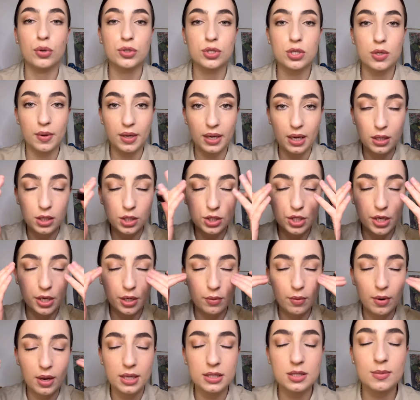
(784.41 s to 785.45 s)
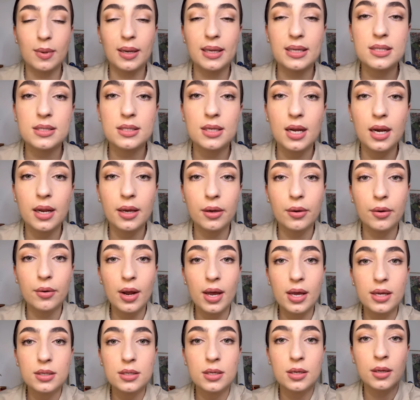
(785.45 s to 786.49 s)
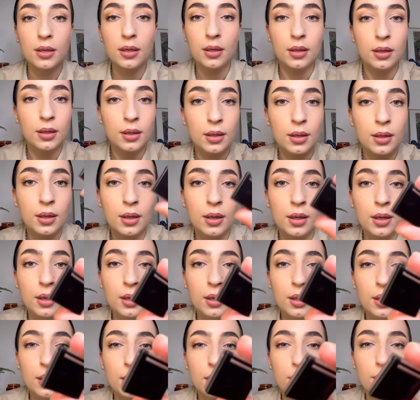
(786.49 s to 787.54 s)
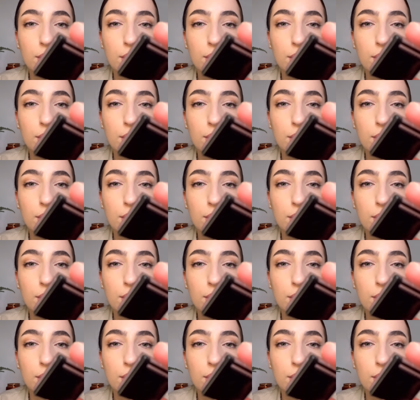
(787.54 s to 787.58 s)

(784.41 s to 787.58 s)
So again, shut your eyes, please, darling. All right.